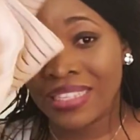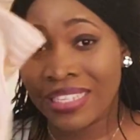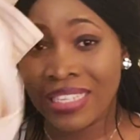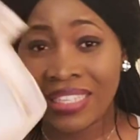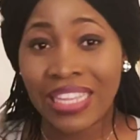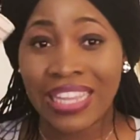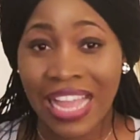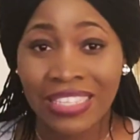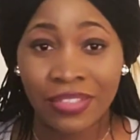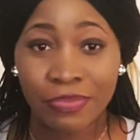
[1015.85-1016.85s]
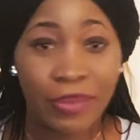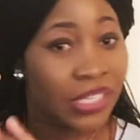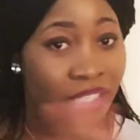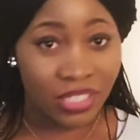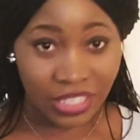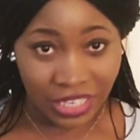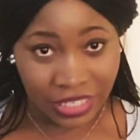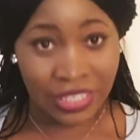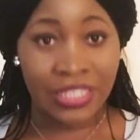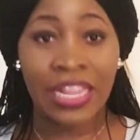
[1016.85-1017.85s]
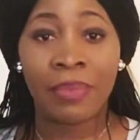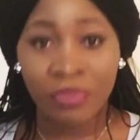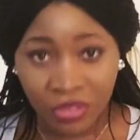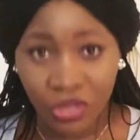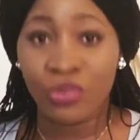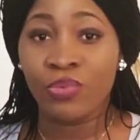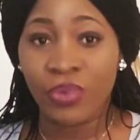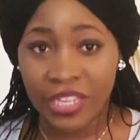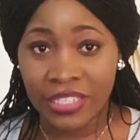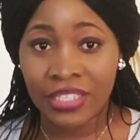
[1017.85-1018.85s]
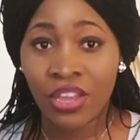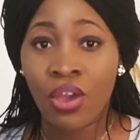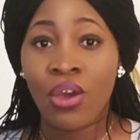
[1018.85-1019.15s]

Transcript: This is the last belt to like slap on your waist